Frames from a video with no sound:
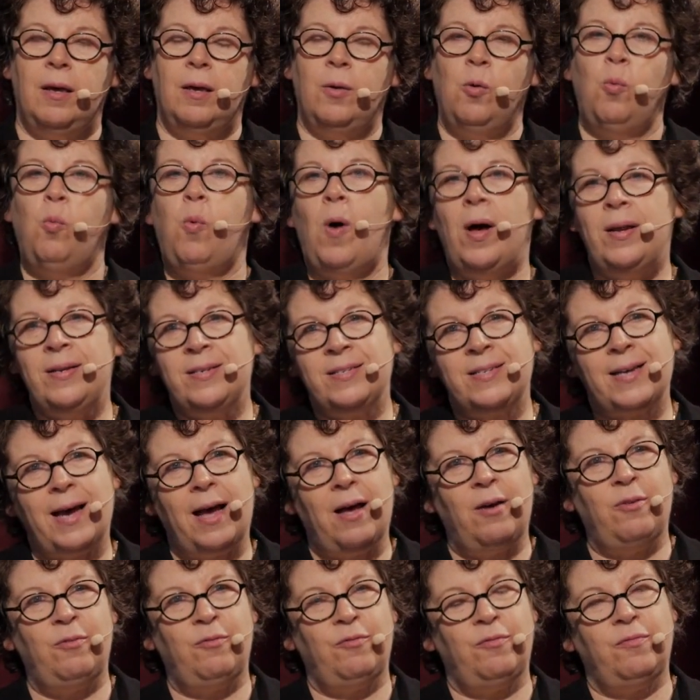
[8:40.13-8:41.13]
one
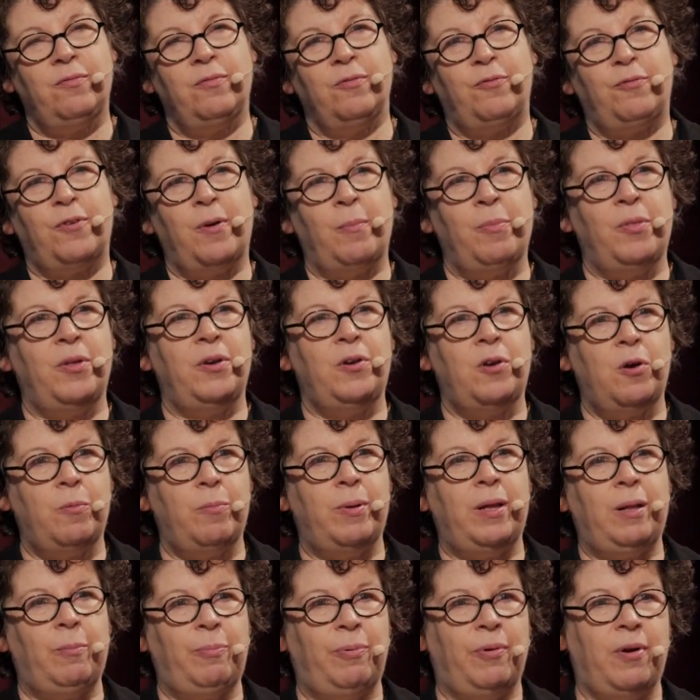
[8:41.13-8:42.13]
down from the
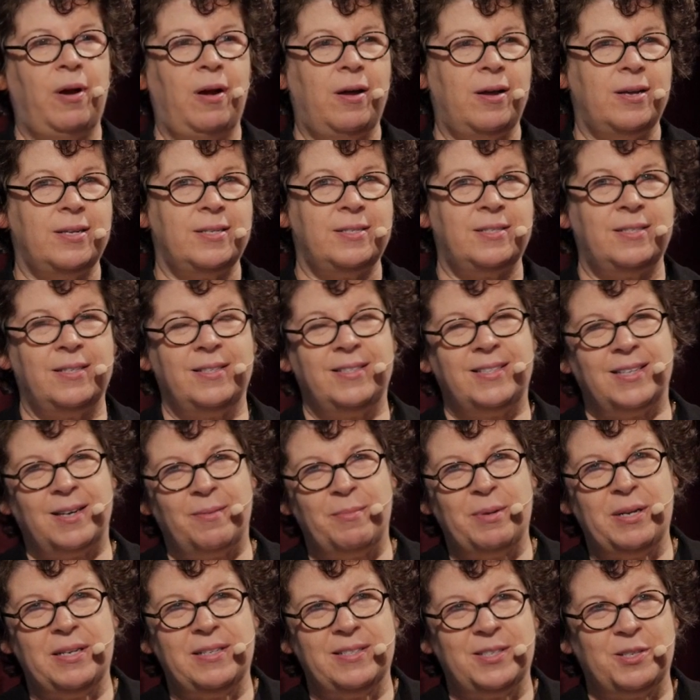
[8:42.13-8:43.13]
Nobel Prize. Since I'm
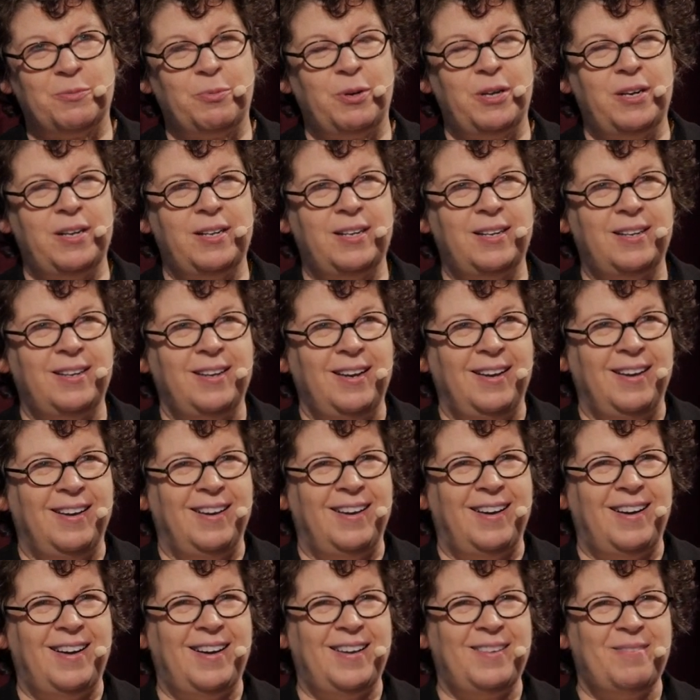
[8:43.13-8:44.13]
in Sweden,
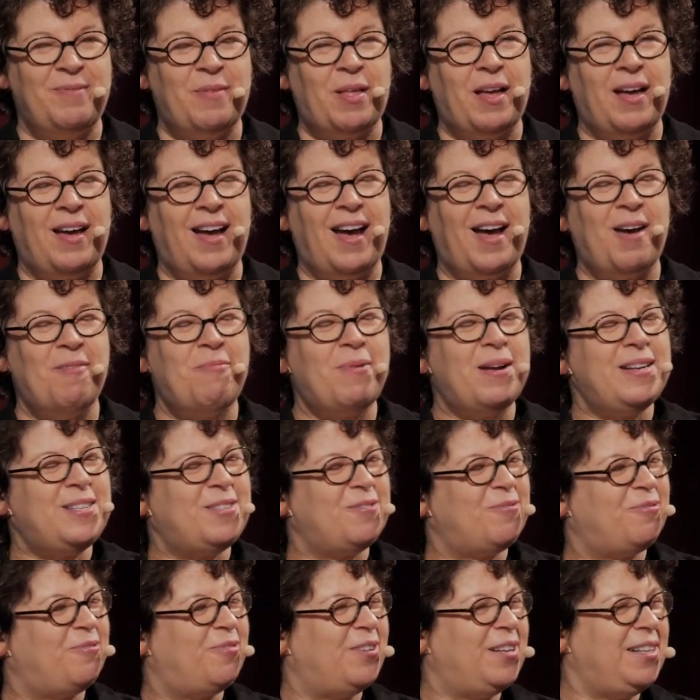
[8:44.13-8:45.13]
I went to
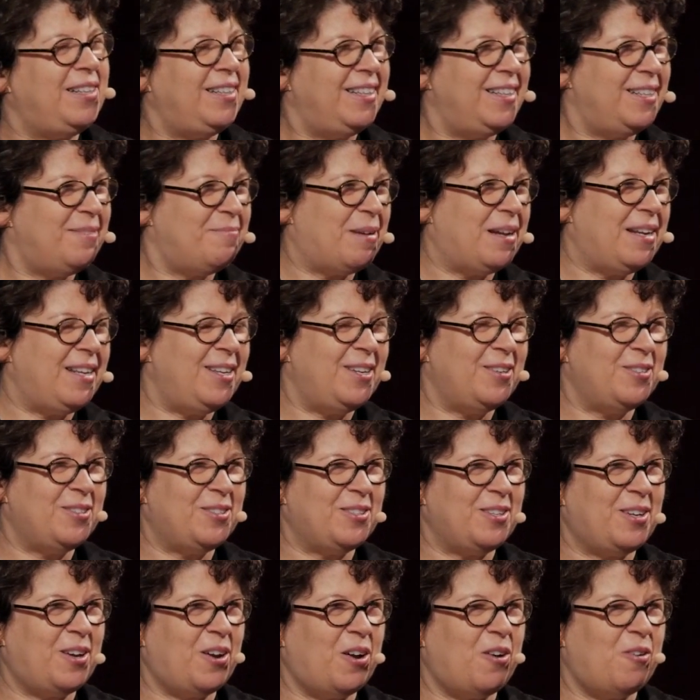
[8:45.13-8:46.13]
Finland many
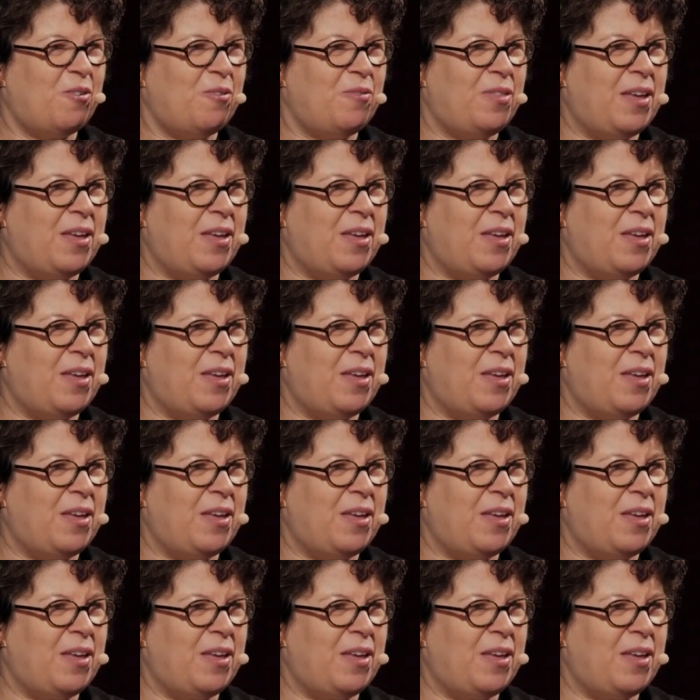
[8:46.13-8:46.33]
years ago.